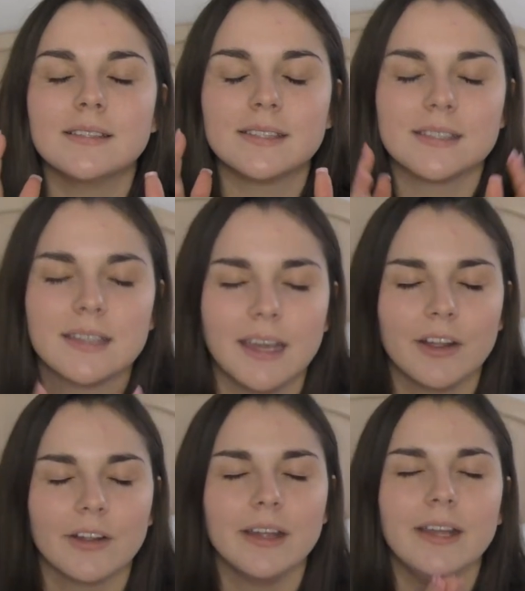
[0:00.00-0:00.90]

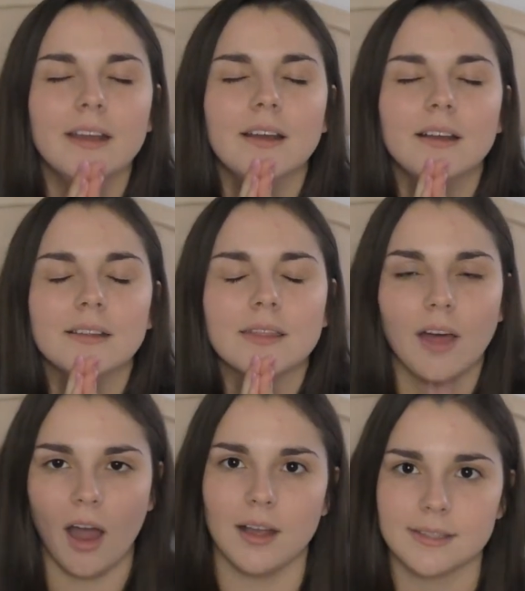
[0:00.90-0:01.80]
scary
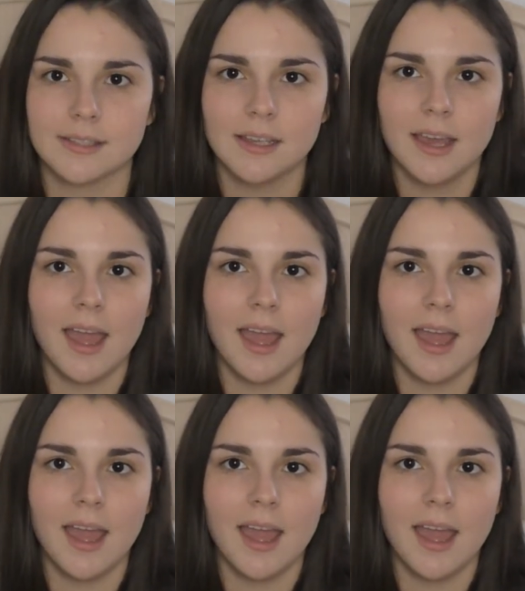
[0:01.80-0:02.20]
thoughts.